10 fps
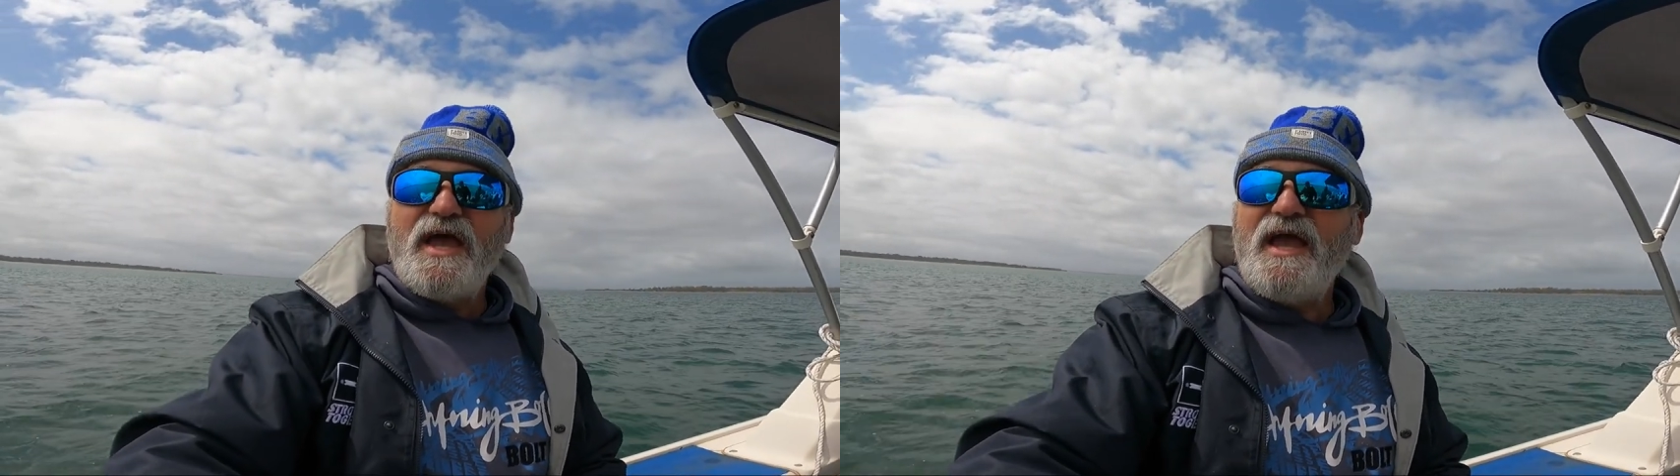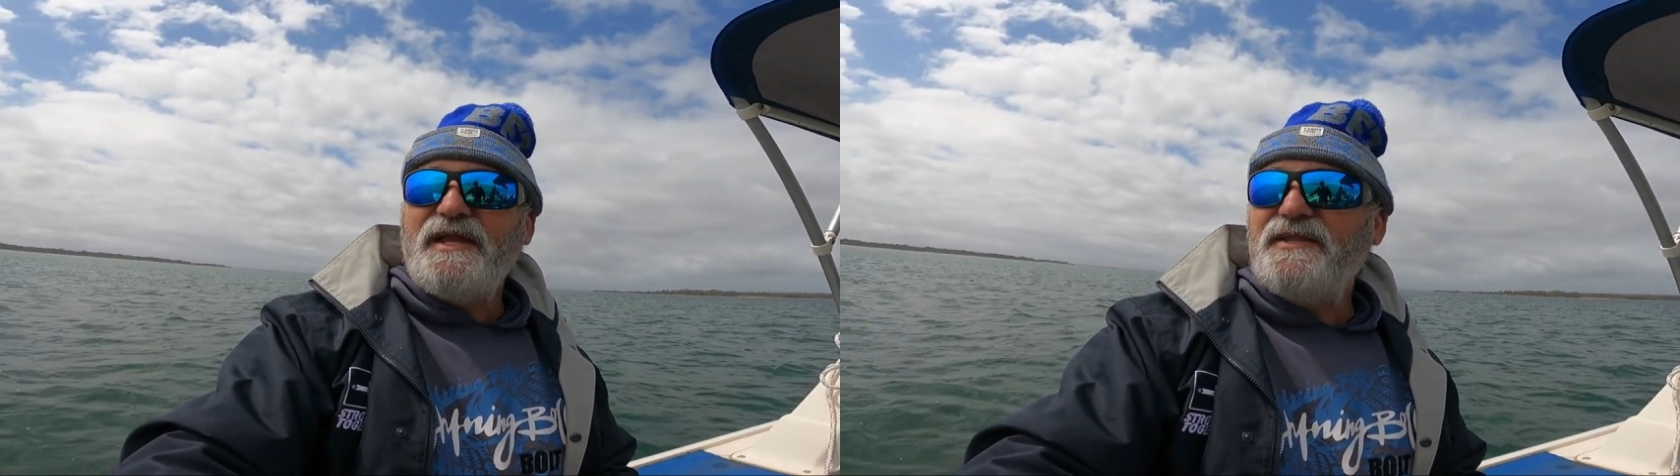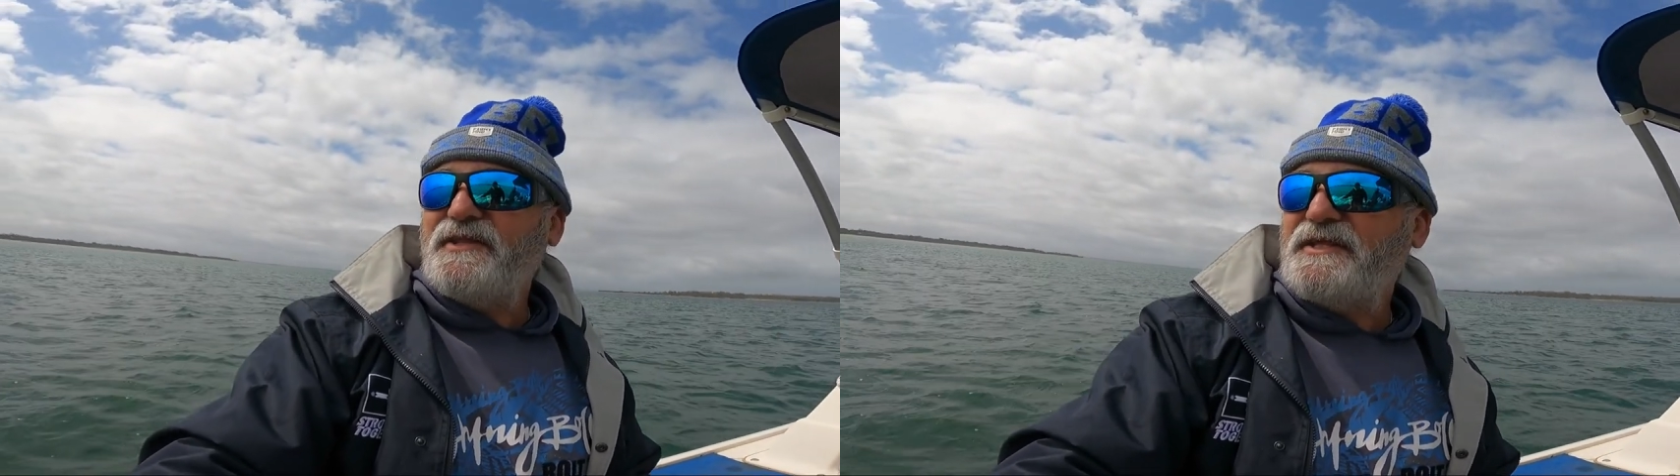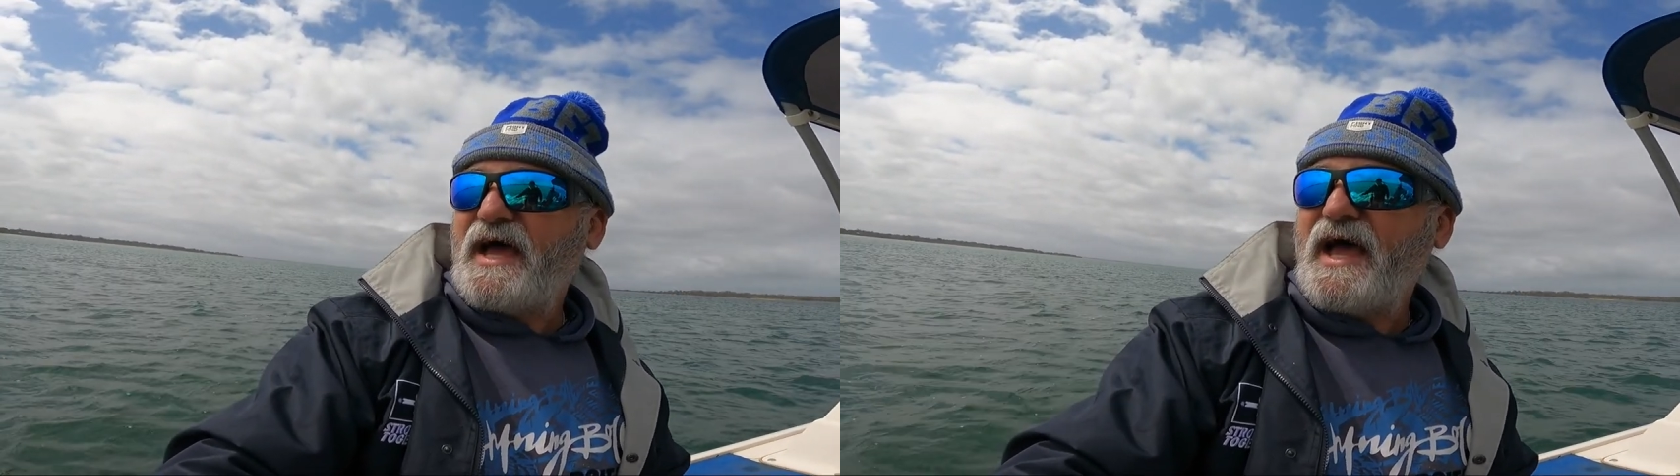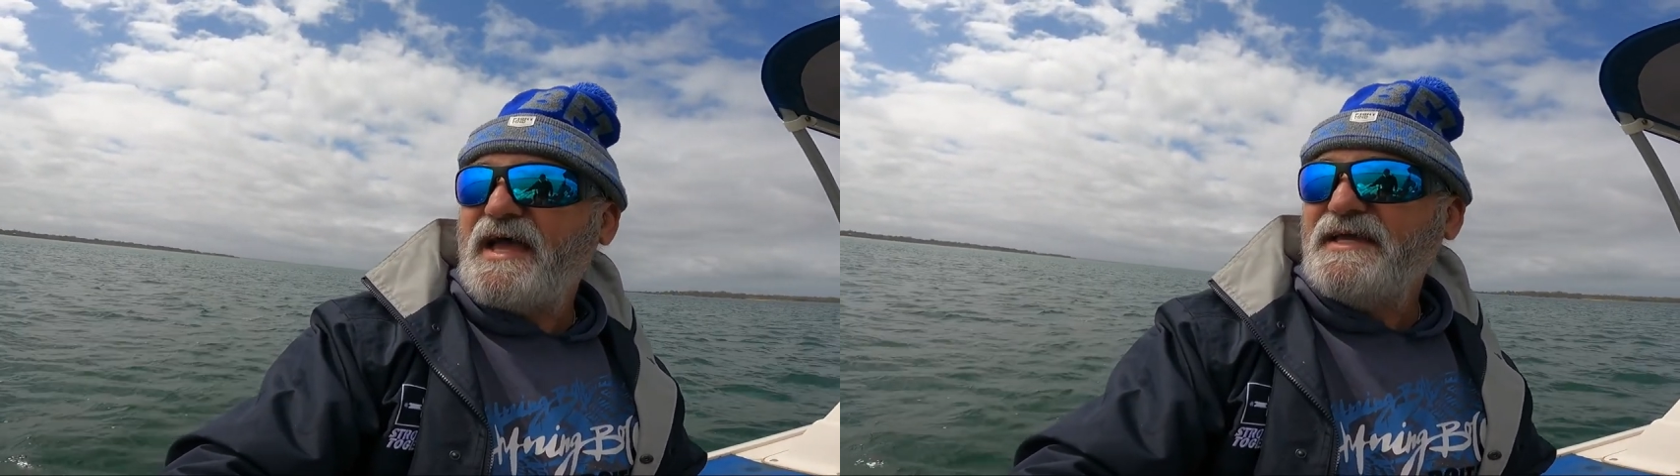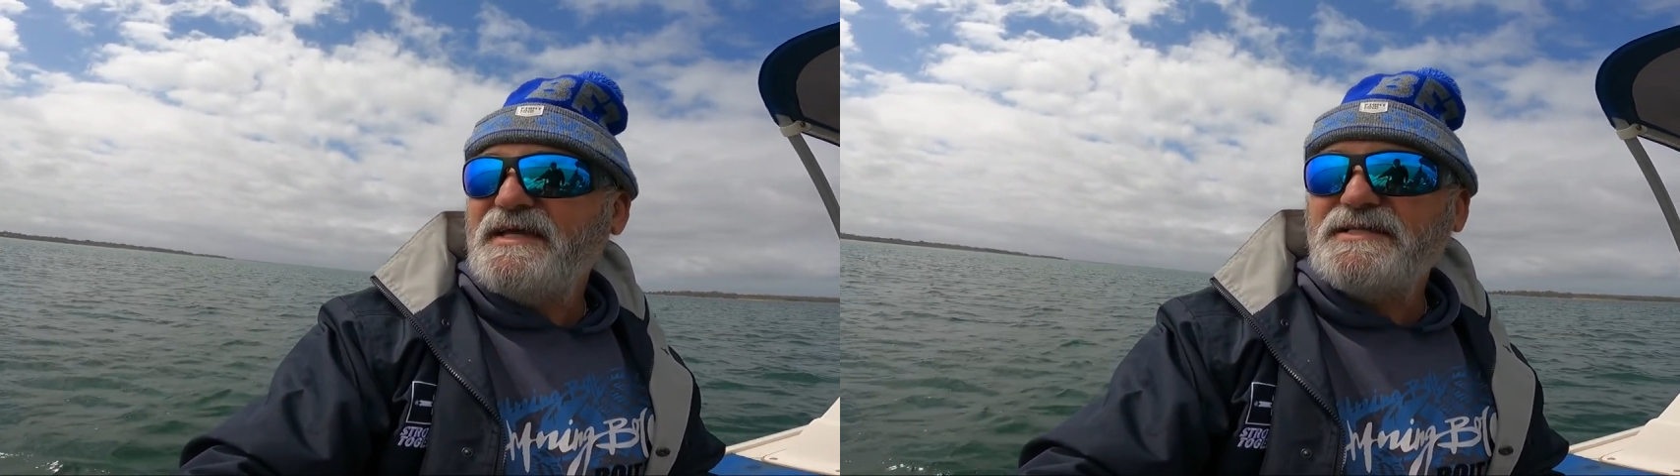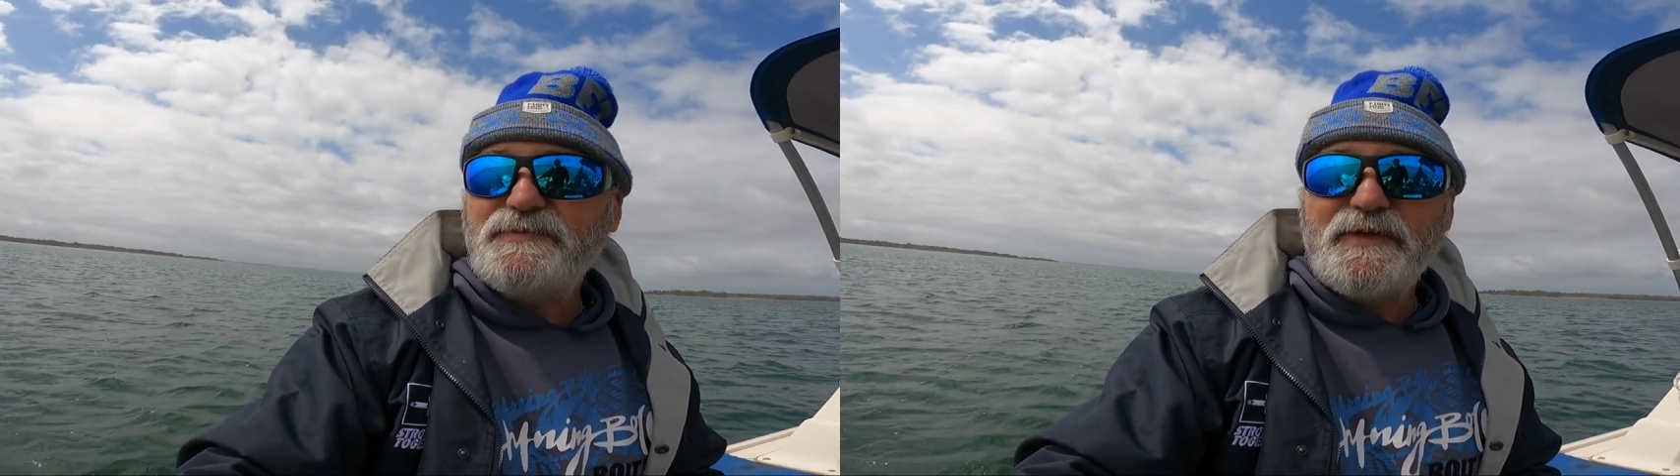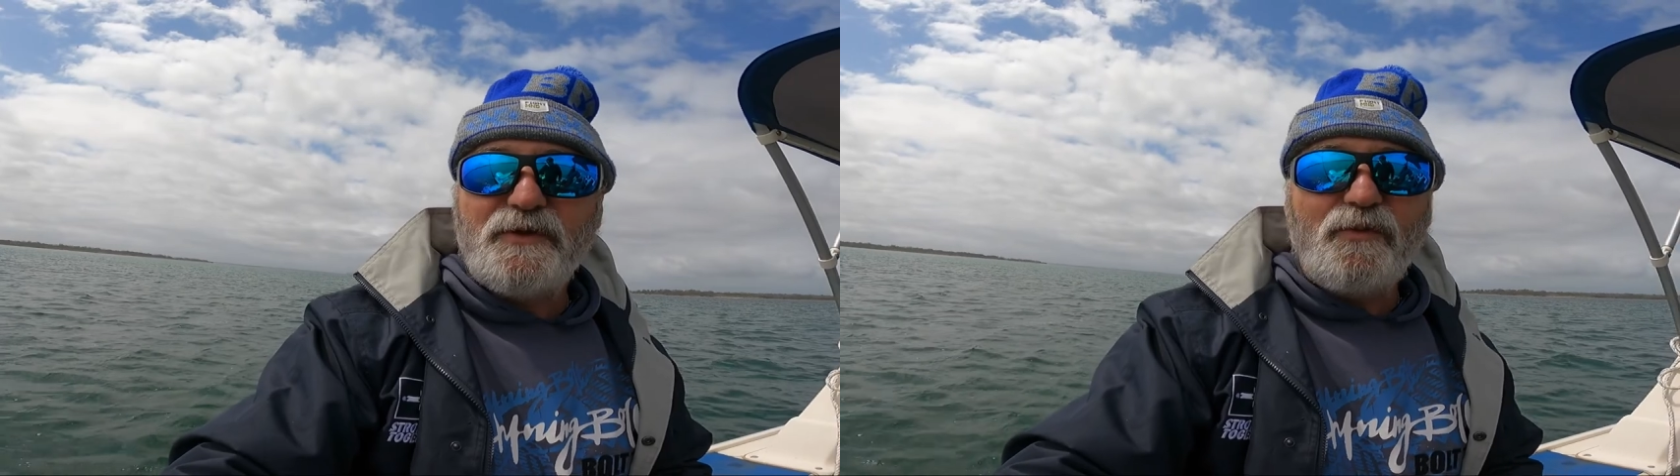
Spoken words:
End of the day. It's been a